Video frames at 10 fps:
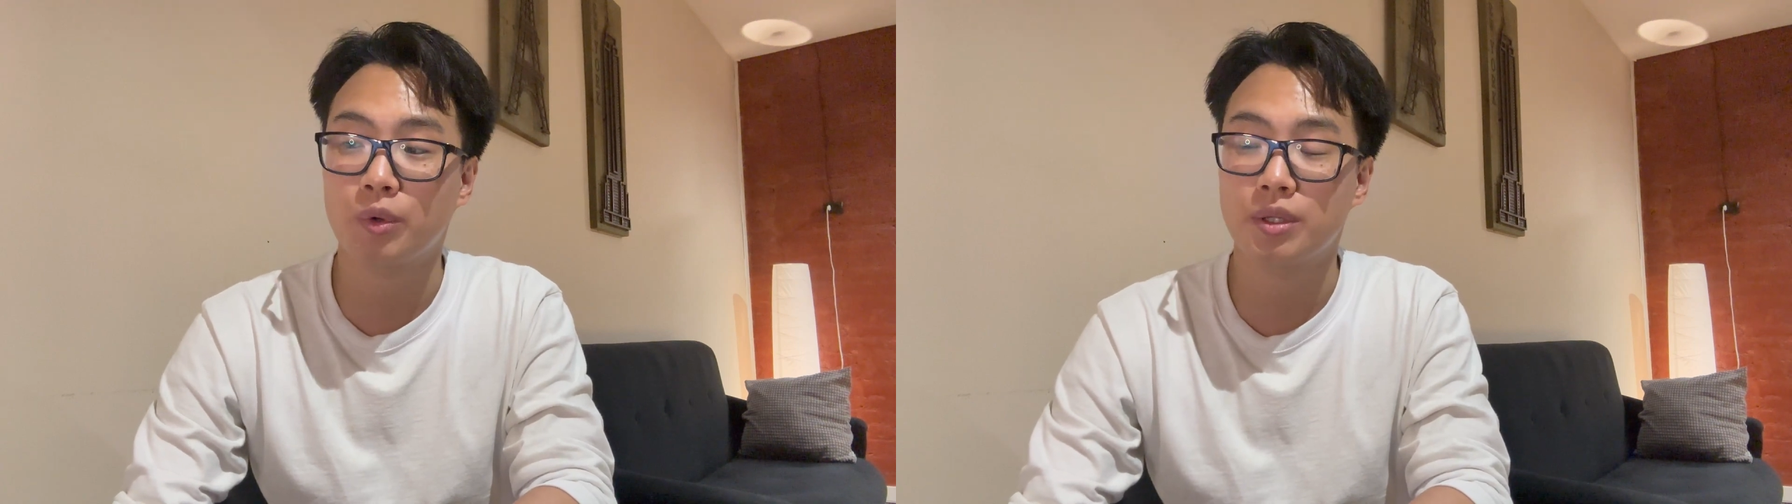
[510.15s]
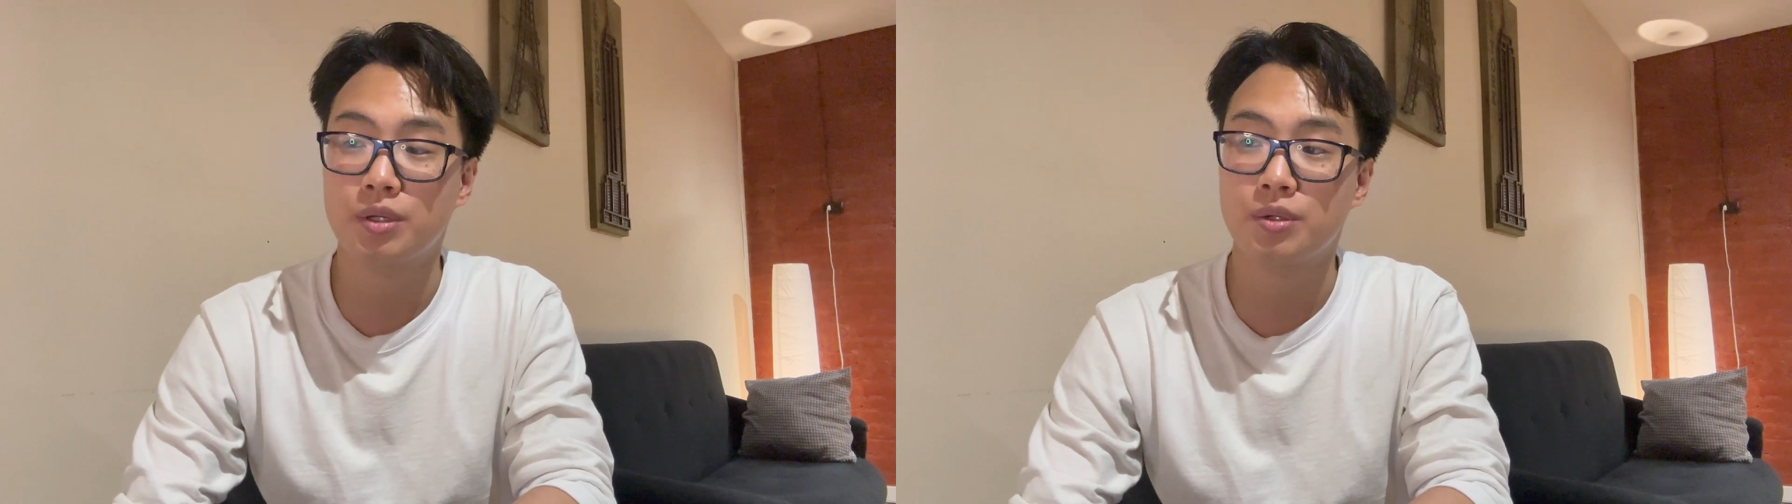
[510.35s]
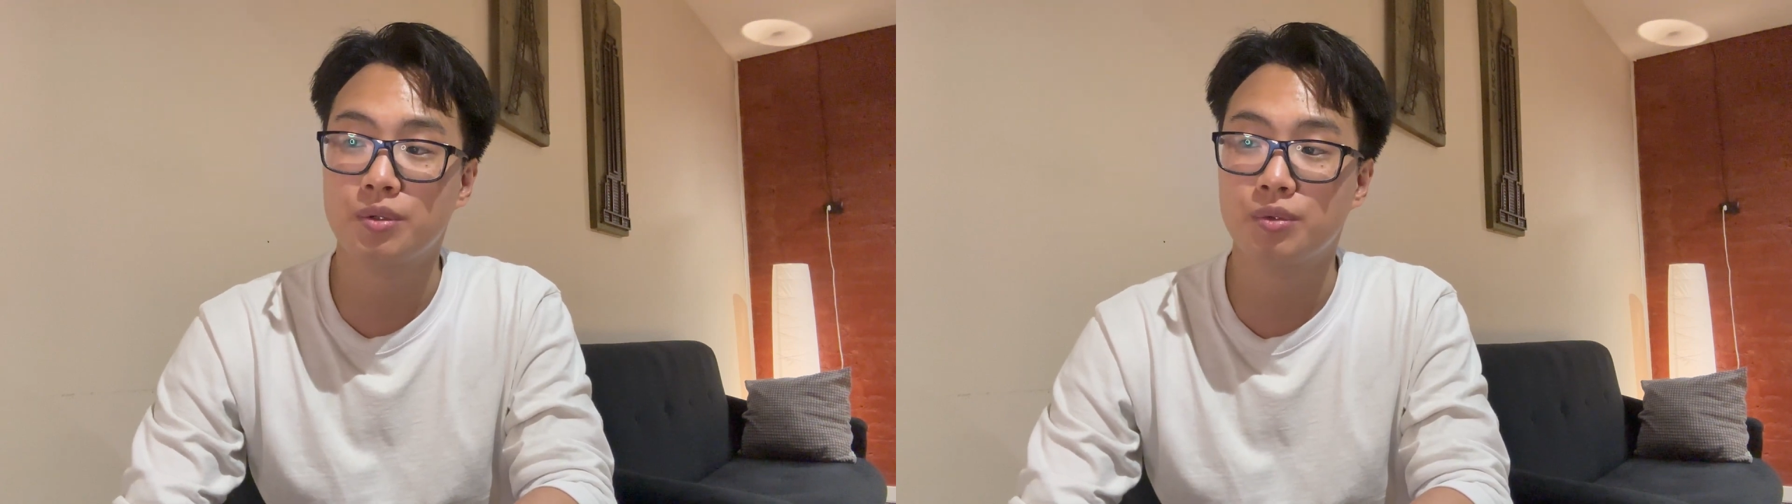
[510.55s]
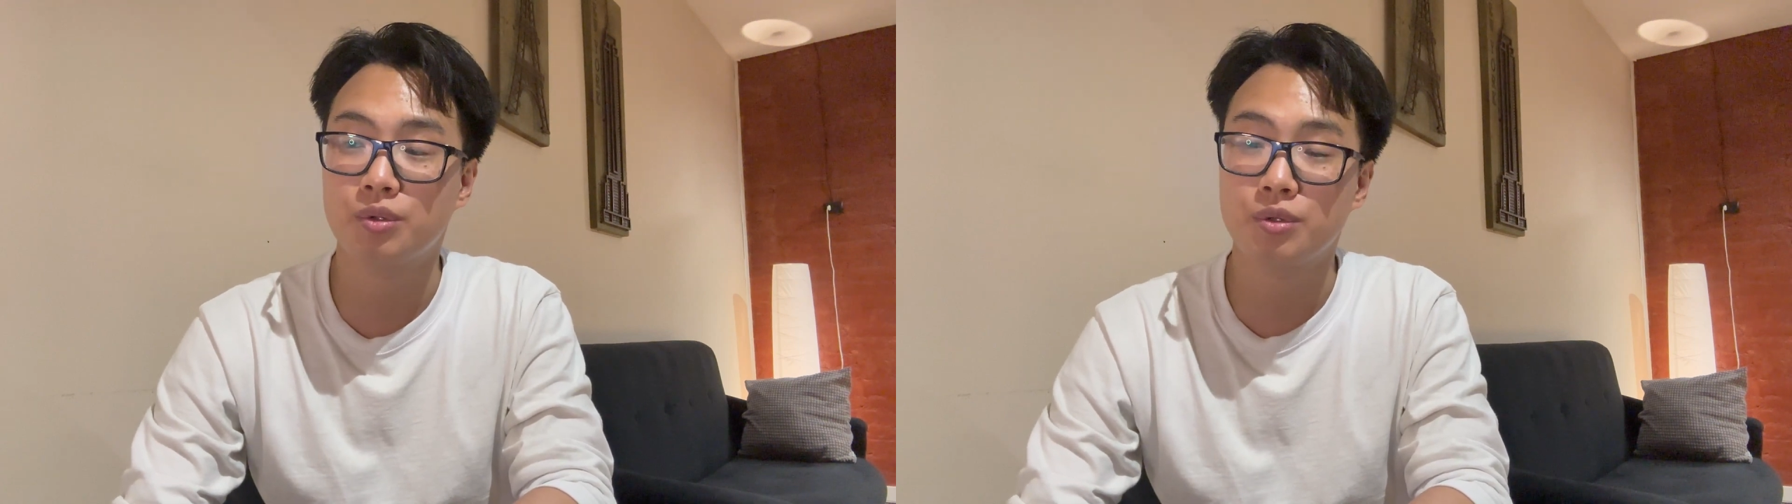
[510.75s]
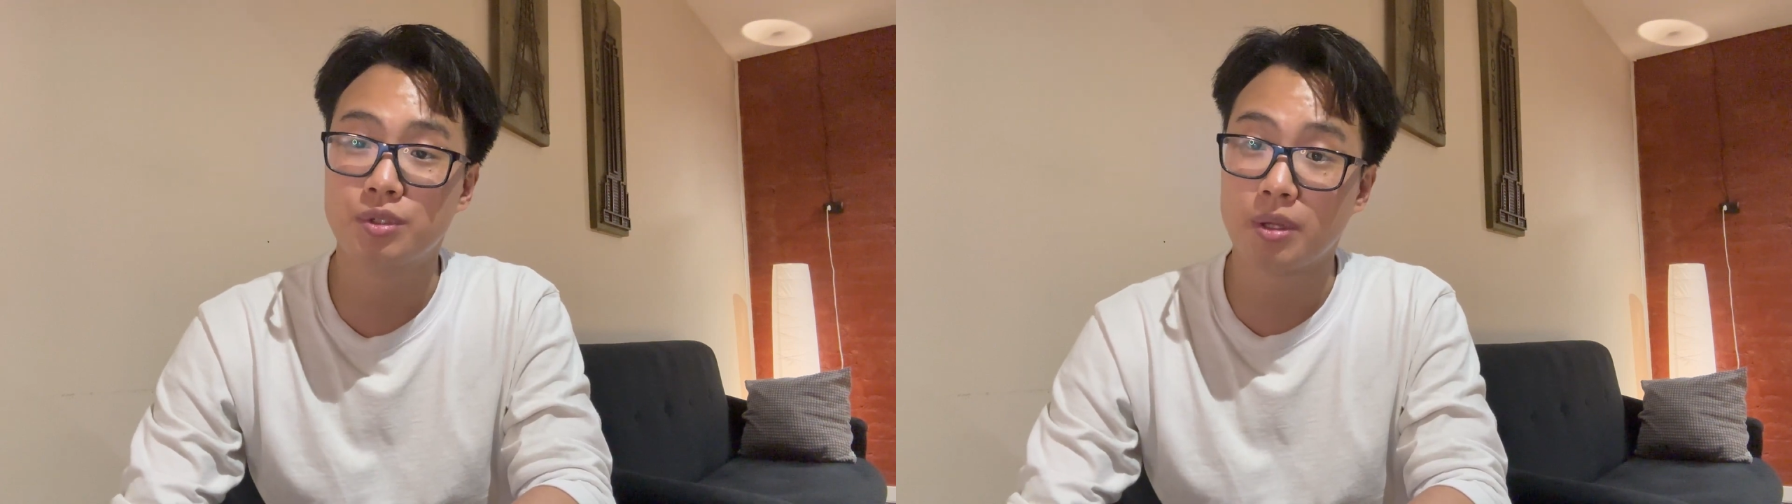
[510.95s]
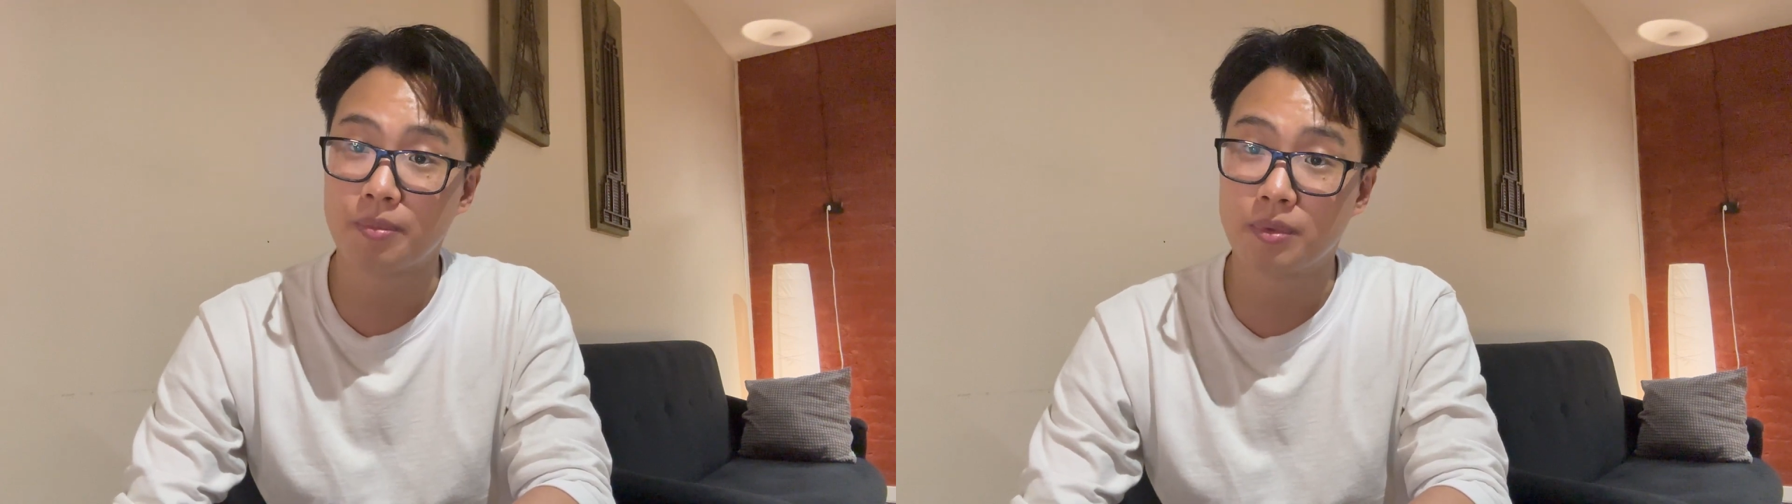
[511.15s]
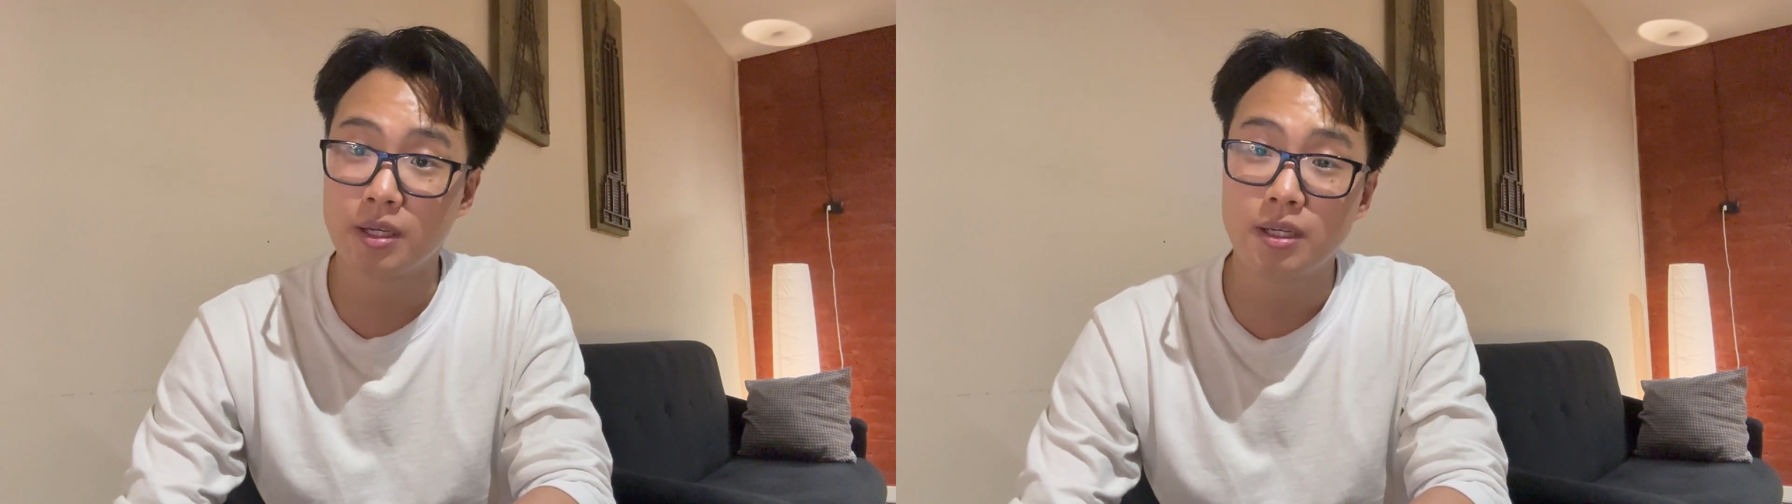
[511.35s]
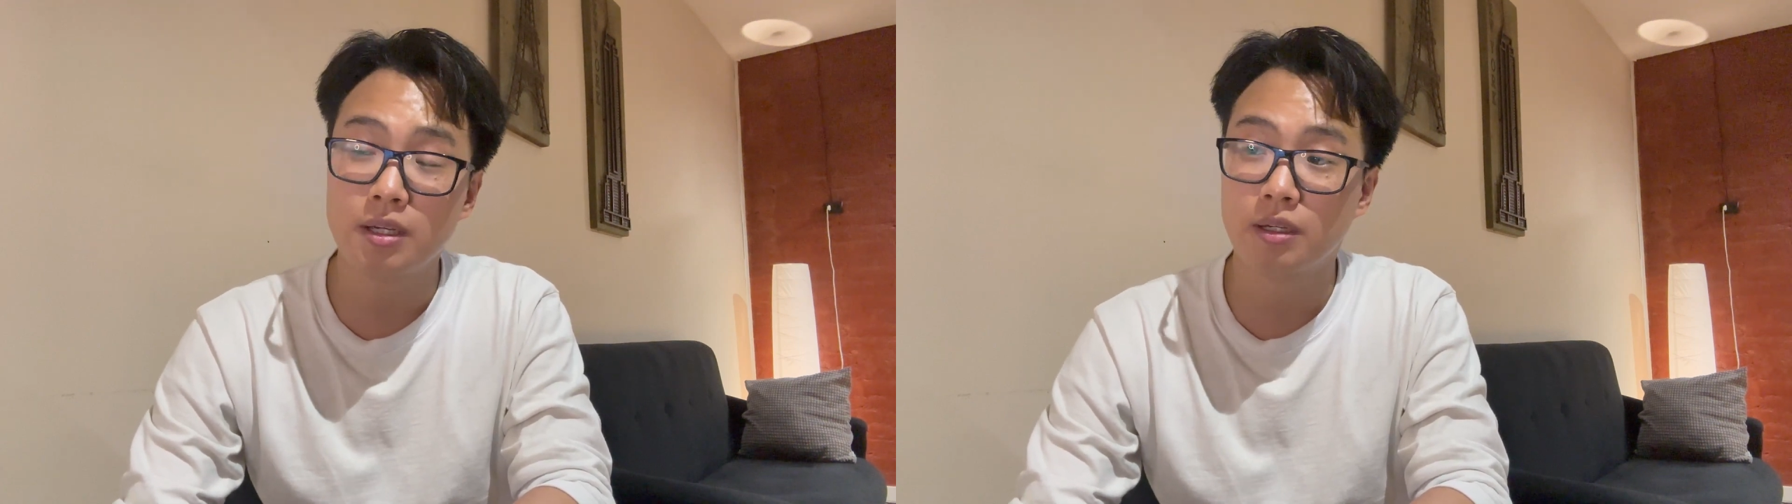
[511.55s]
when you do
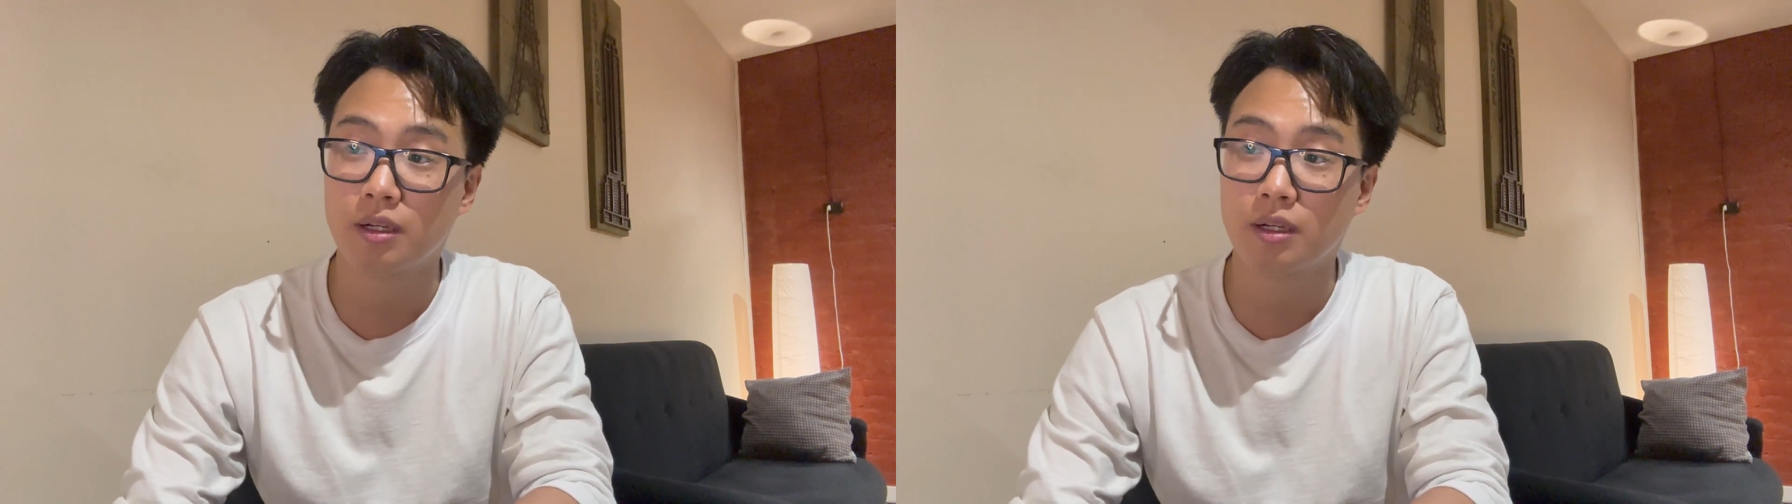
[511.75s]
something,